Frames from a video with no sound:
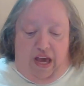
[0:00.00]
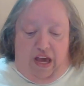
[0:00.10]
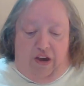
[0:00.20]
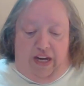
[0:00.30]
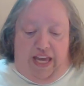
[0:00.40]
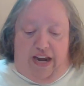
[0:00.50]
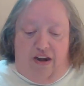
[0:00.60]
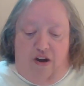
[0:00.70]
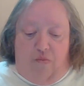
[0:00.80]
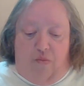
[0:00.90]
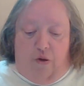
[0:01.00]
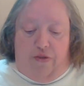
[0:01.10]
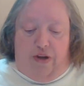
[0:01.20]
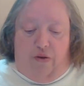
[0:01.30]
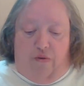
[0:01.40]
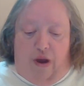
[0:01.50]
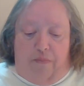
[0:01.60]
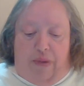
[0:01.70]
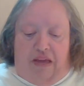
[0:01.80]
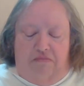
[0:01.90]
could get no more than a
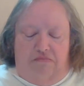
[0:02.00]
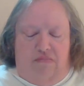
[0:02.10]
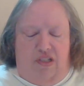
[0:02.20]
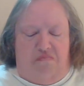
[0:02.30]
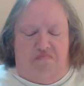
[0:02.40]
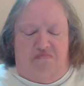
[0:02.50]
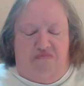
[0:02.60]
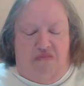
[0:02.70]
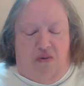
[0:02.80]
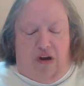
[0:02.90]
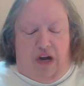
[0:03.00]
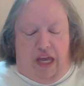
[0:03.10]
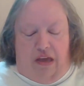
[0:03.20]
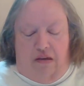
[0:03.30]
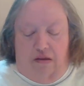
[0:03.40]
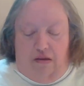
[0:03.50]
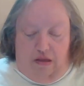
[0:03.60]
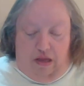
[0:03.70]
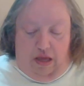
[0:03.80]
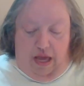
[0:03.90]
grumpy good morning.
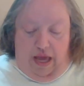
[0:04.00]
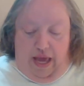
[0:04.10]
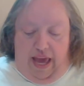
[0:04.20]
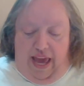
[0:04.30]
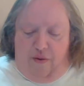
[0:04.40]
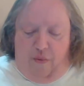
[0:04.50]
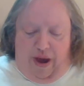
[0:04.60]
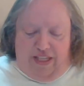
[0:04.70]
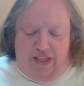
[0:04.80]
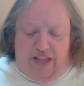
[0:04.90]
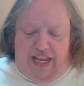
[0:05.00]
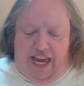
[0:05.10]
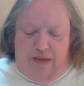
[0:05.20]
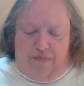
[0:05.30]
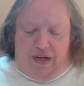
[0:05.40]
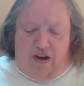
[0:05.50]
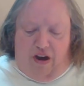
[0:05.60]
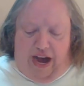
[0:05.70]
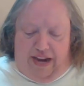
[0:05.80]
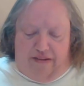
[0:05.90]
It wasn't that he had been
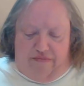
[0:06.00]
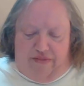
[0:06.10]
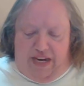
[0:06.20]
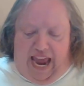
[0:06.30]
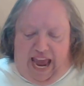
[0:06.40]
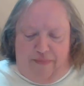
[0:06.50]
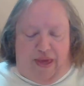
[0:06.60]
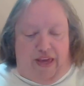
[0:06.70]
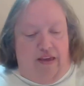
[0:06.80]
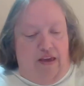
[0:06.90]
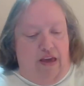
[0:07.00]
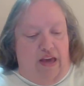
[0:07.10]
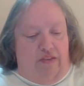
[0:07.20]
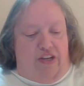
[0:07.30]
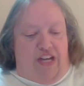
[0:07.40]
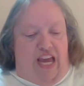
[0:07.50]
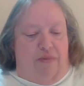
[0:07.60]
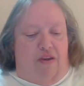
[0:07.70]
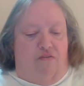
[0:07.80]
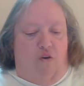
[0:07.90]
caught napping the day
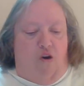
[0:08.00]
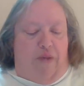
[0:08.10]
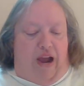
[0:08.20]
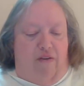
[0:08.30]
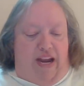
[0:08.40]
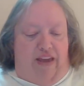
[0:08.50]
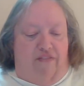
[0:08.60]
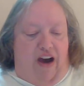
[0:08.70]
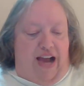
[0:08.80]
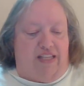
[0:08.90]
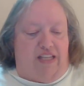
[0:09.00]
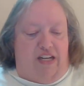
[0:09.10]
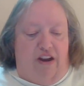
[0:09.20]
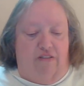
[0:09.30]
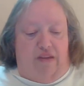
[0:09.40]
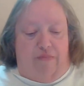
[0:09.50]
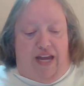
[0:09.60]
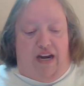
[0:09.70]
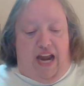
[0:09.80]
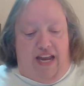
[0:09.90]
before by Reddy Fox and nearly
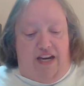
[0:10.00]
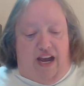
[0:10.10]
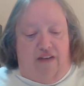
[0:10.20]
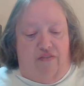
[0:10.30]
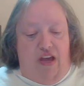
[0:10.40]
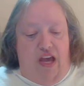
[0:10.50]
made an end of.